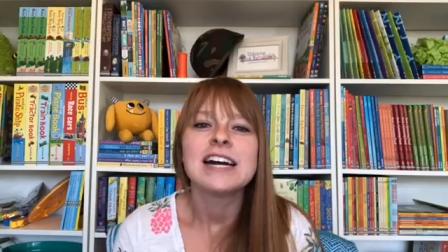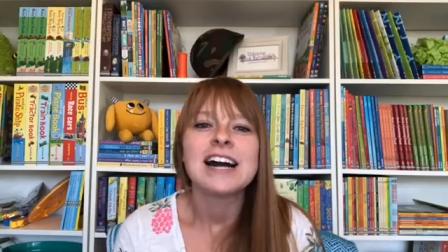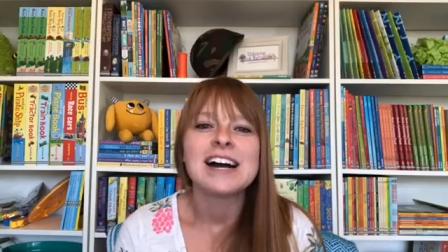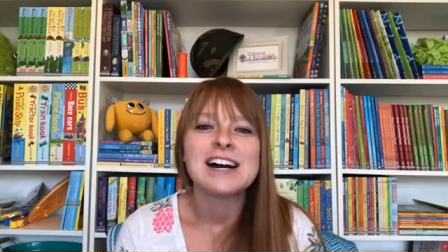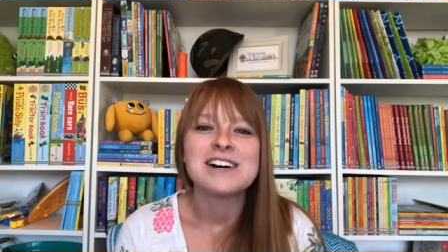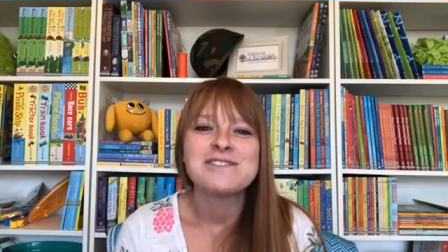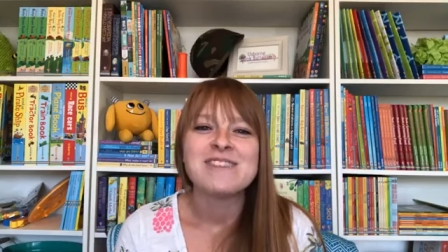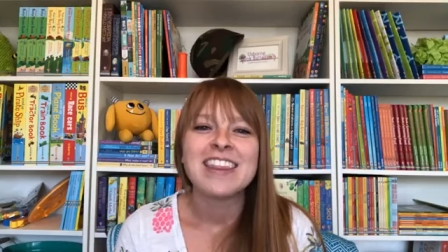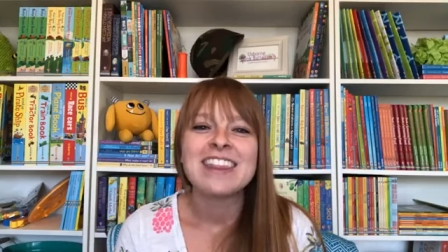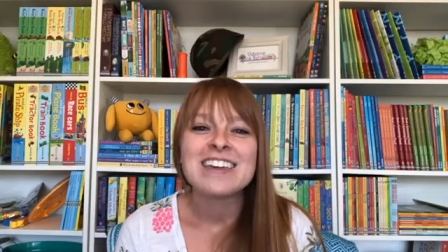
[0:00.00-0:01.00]
um,
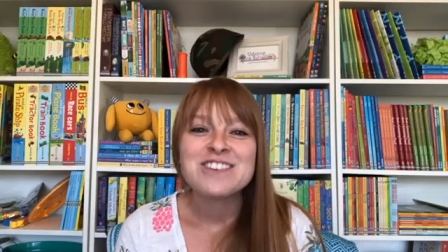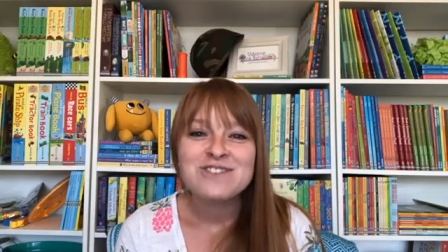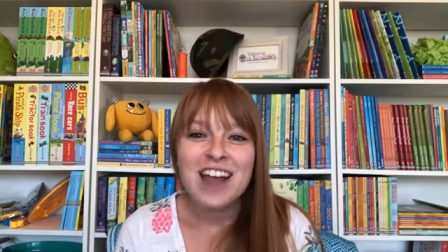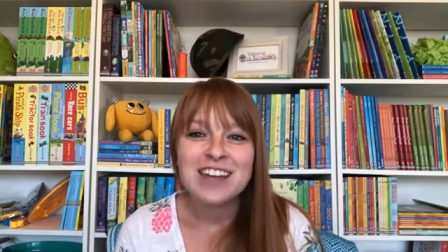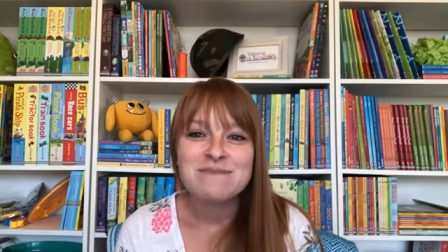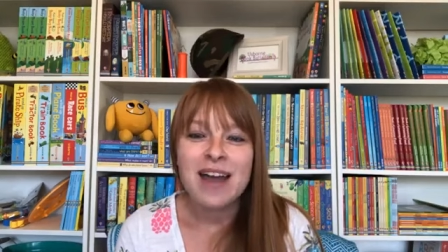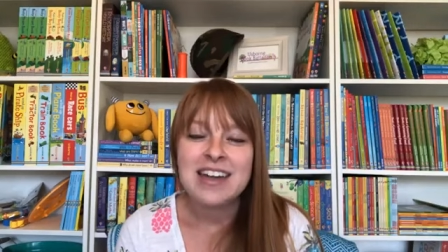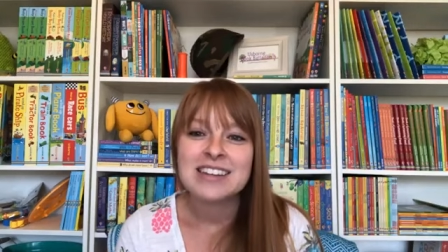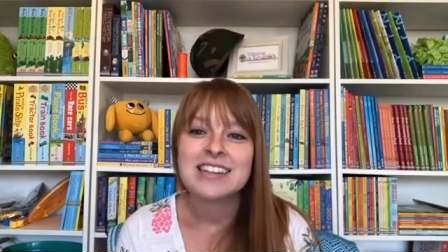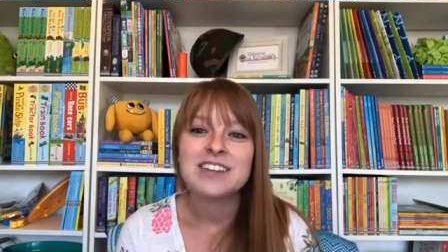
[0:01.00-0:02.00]
that you
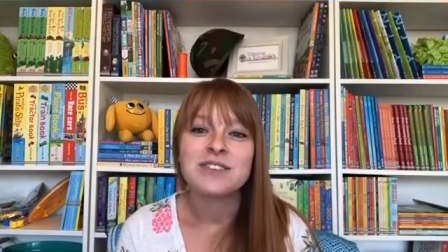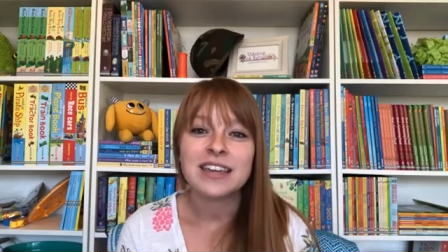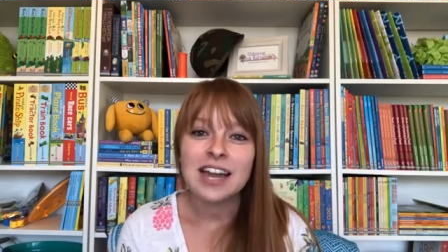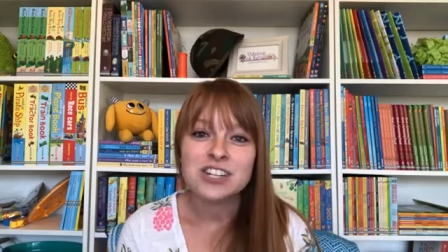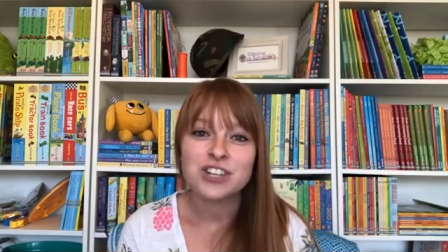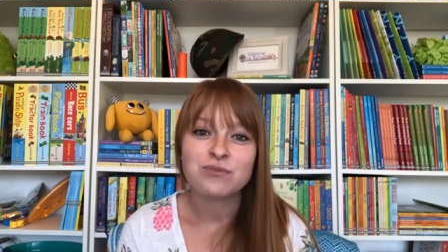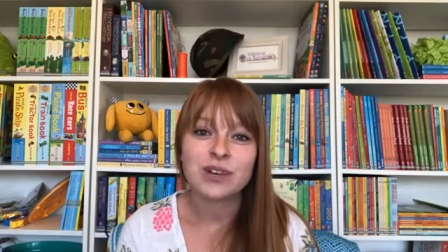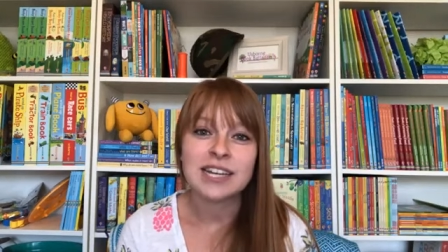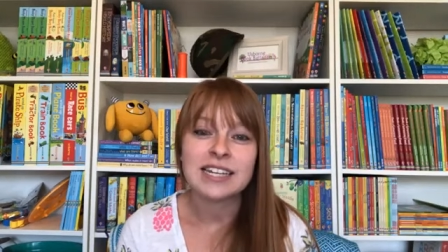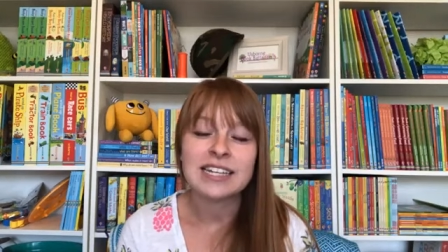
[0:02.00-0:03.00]
recommend that you think I should
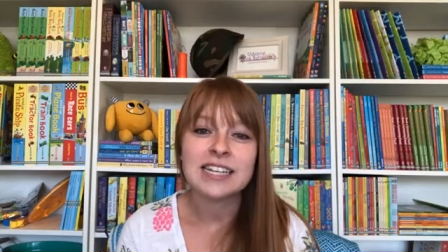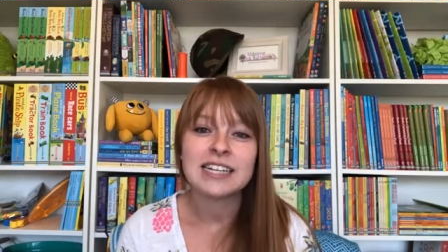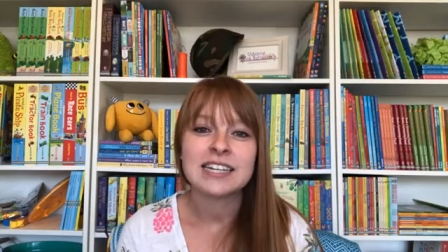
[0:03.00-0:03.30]
read,